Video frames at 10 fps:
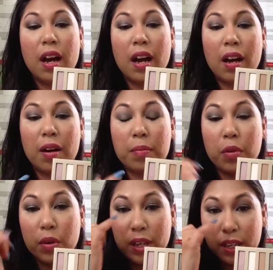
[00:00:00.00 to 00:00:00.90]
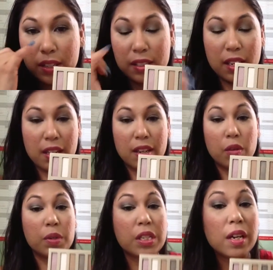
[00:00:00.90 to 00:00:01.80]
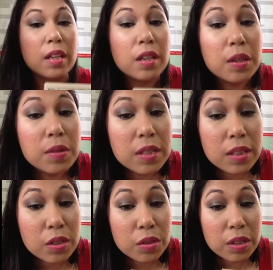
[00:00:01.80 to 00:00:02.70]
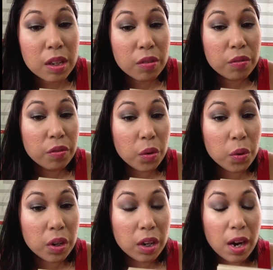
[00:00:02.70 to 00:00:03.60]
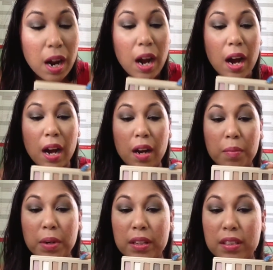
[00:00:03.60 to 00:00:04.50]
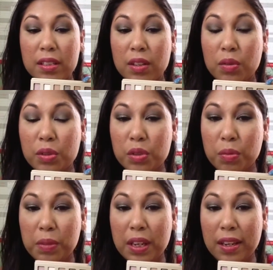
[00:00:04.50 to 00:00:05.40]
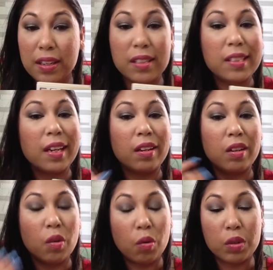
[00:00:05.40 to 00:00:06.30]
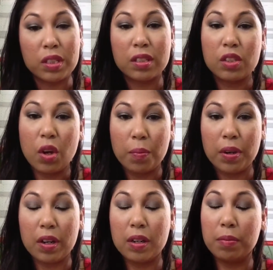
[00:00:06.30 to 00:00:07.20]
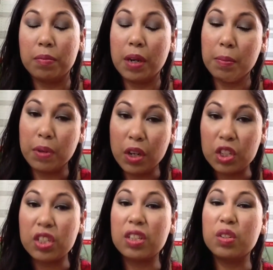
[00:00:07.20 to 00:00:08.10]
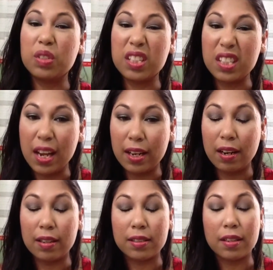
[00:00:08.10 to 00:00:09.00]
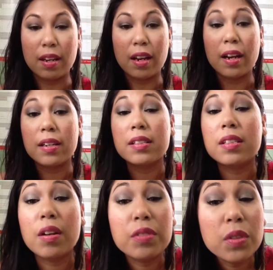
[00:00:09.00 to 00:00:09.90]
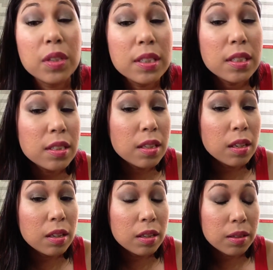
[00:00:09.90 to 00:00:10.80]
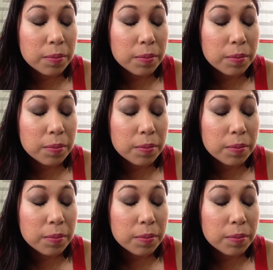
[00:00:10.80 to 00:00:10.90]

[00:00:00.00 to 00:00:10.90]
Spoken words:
or inner tear duct, which I did use it today for. And this could also be an inner tear duct, or to top my blush, use as highlighter and that kind of stuff. So this is the look.